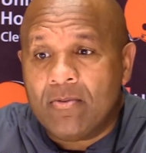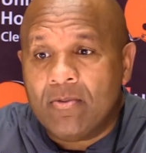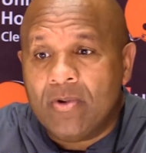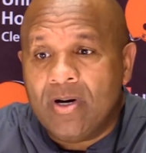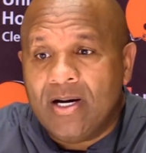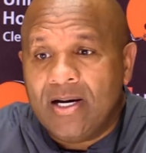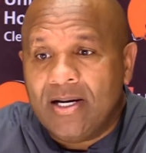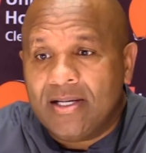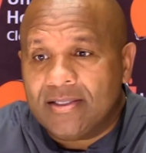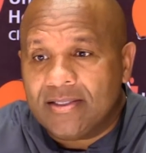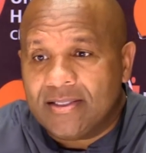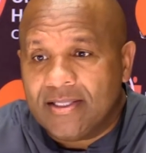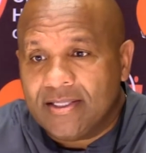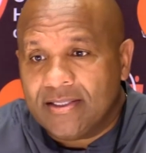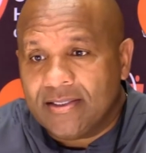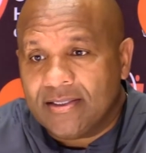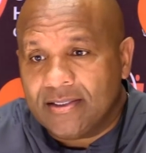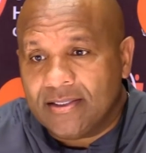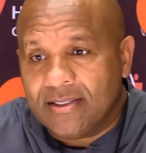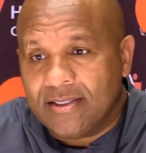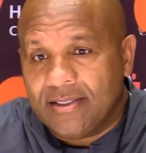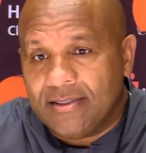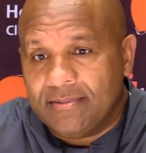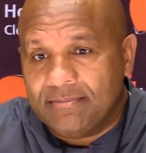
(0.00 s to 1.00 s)
Well, I
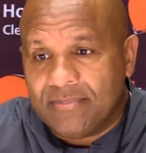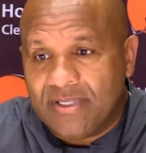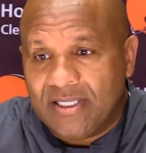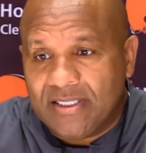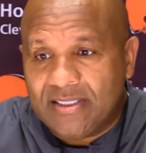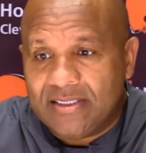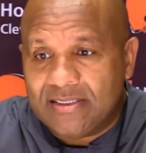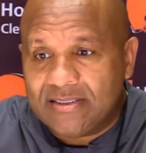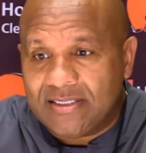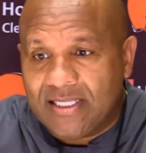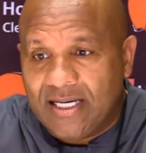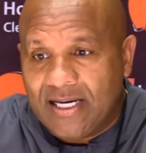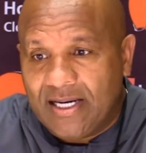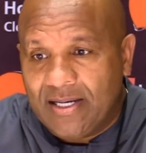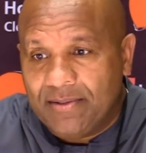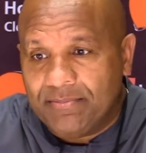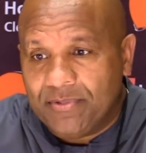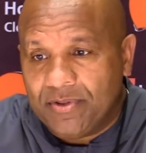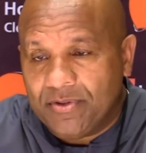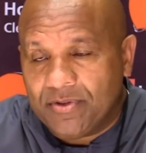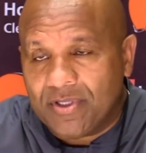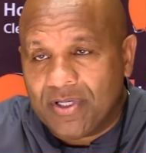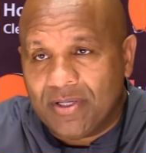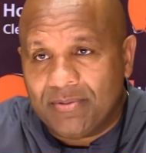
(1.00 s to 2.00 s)
think any
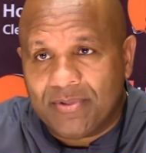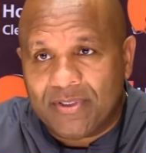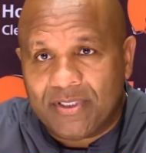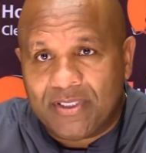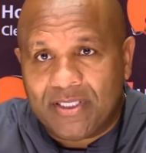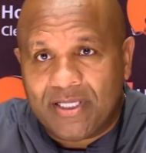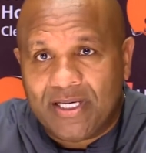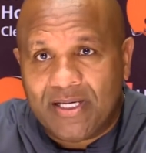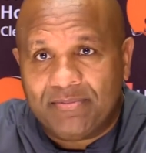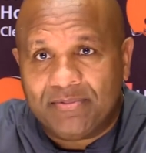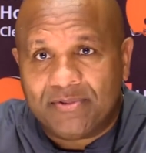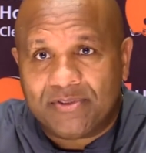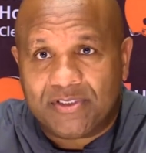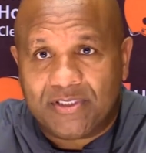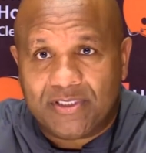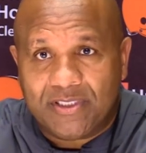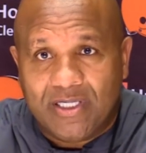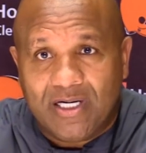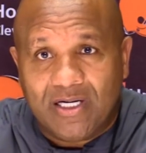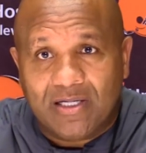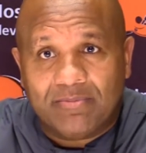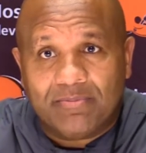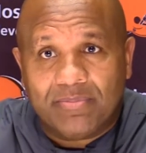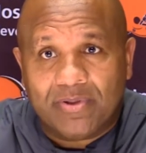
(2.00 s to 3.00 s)
time you come in a game as a
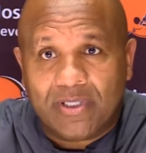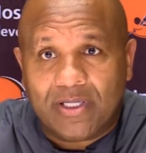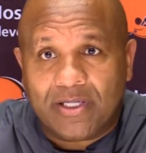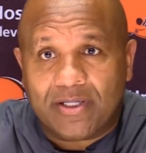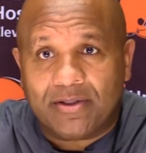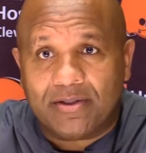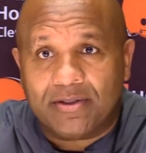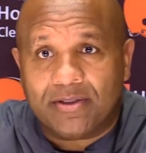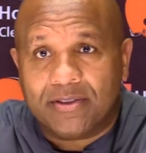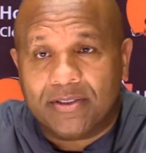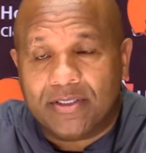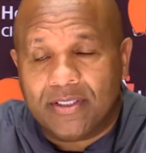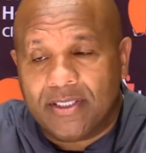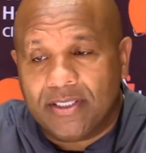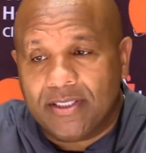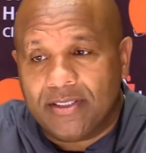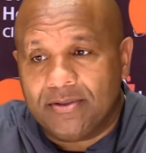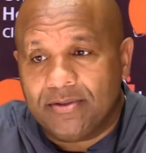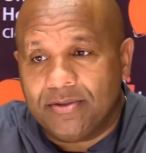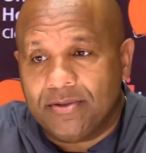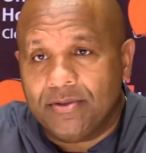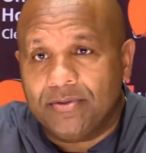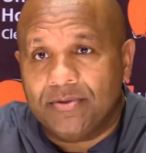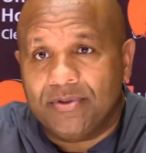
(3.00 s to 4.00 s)
young player
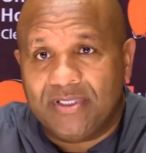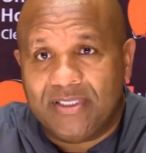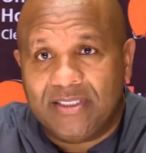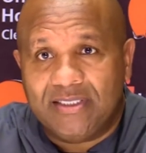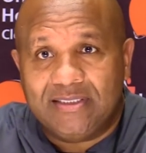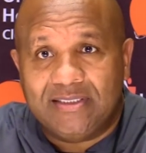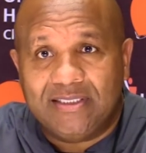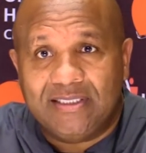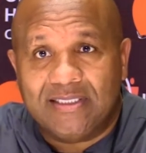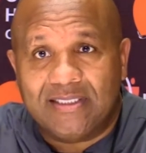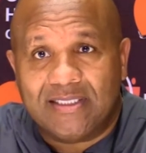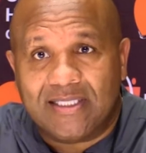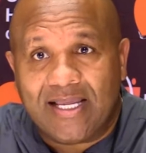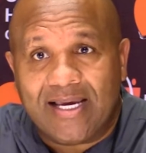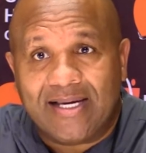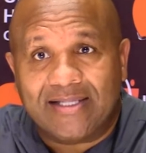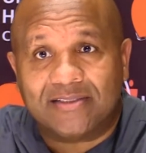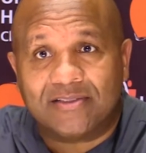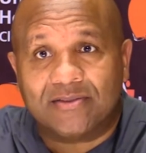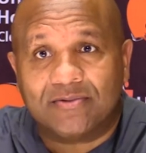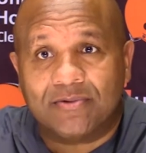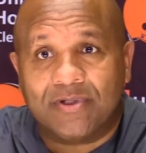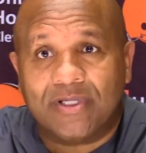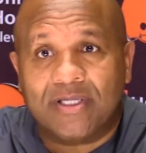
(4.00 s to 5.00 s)
and do what he did
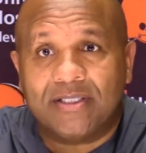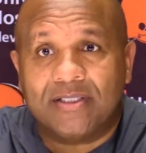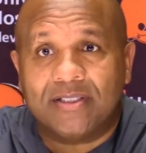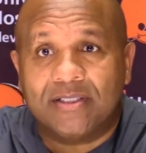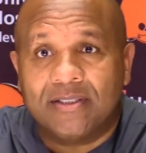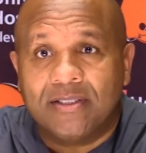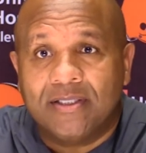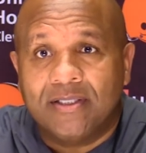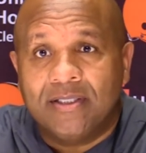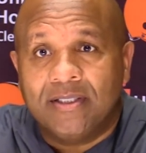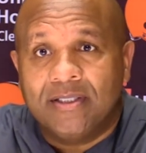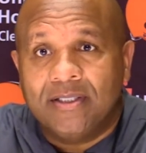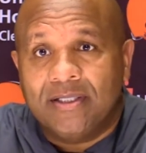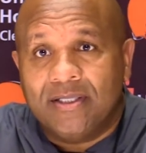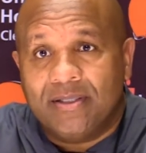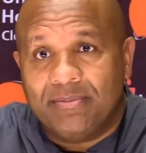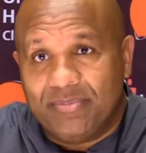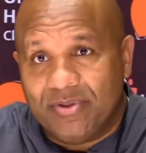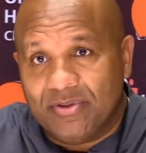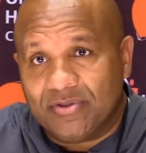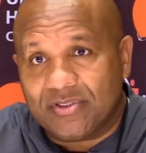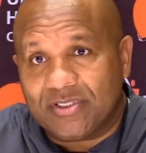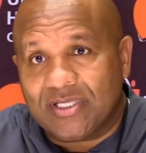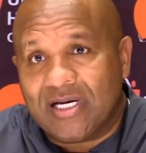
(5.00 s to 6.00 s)
last week,
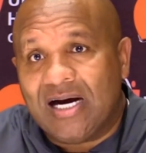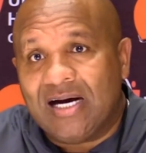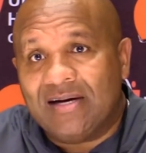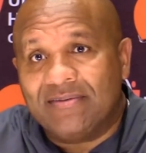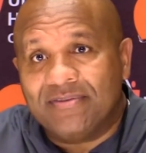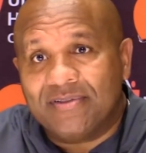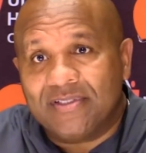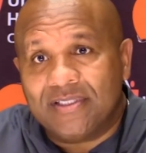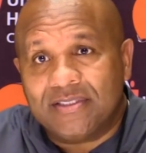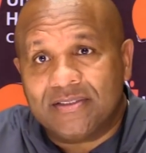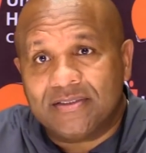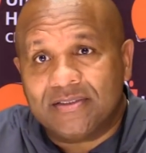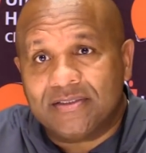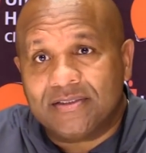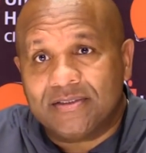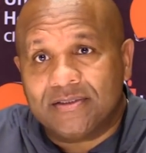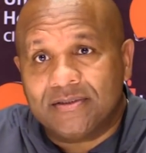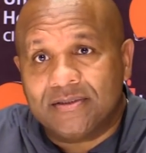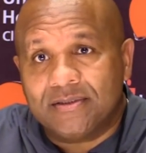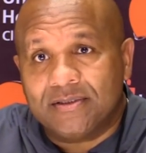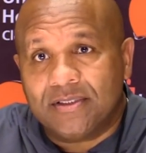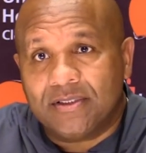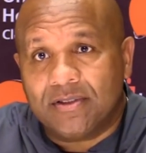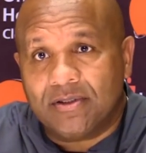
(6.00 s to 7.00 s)
it builds confidence.
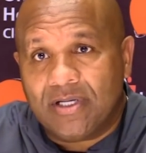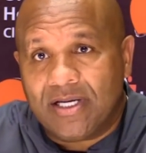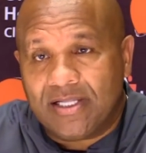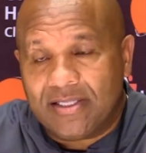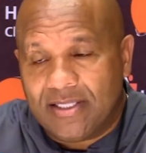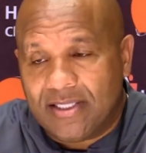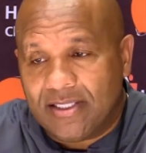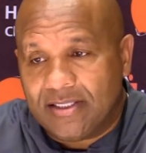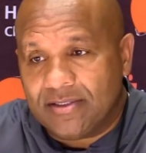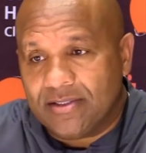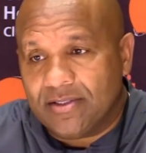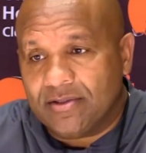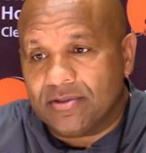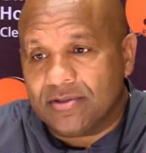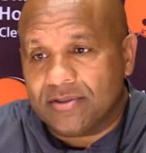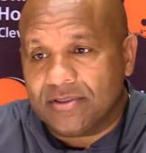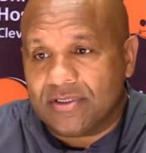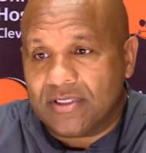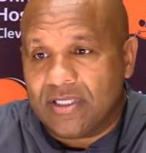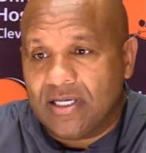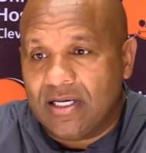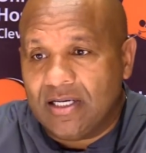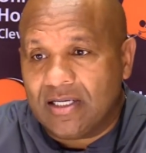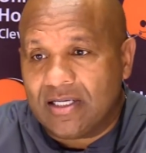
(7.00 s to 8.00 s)
You know, I think
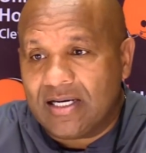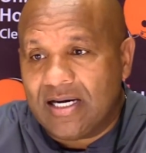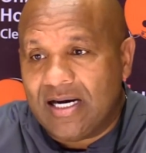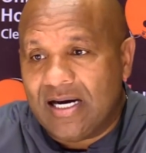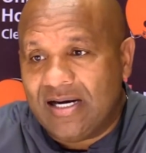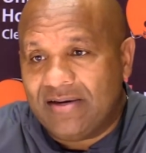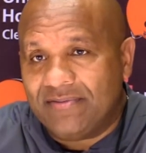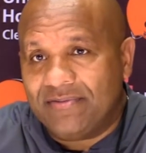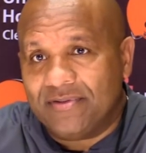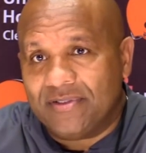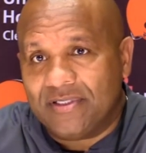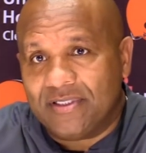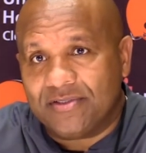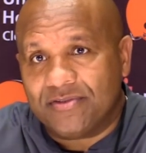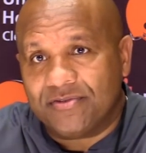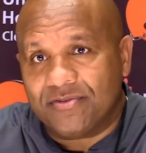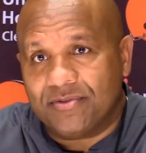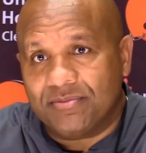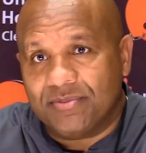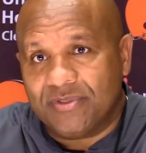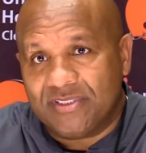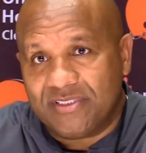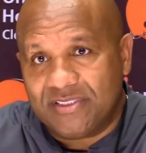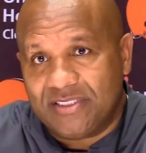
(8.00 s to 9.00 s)
there's a confidence
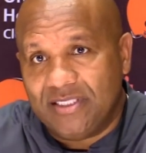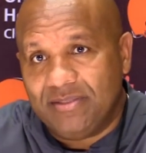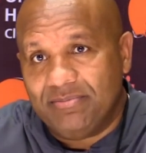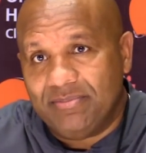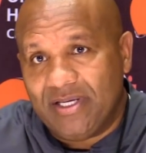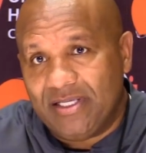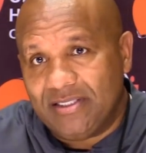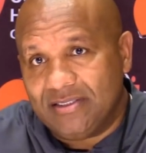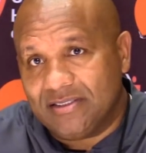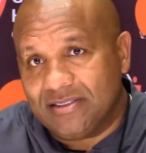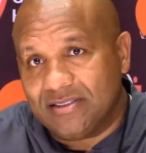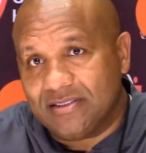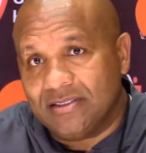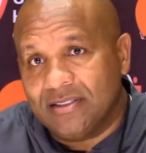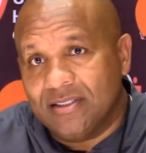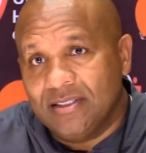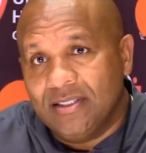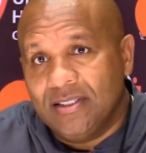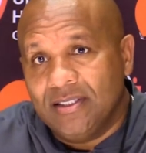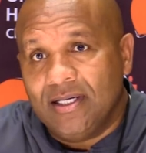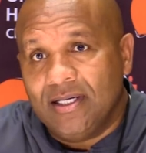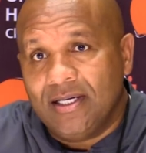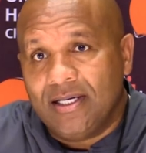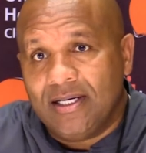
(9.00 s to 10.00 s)
from his teammates
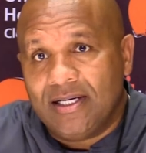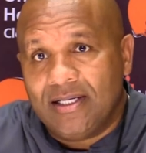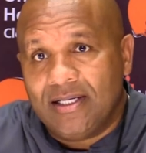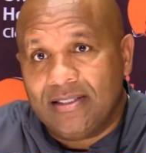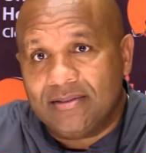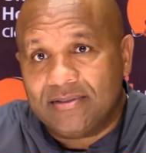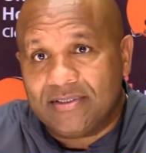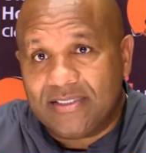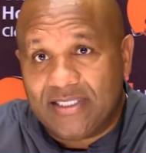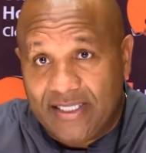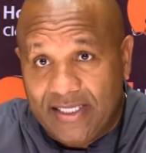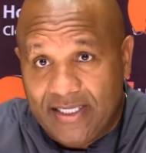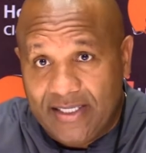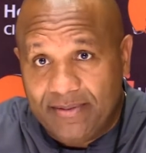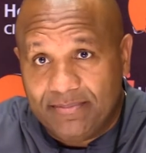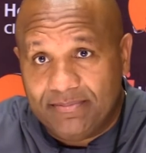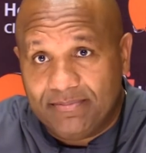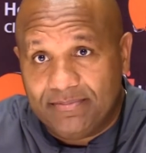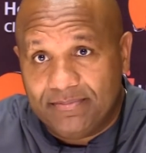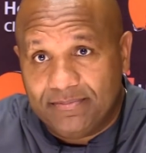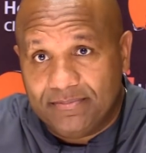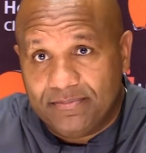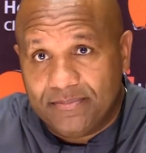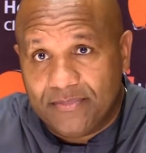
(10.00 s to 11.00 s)
to him.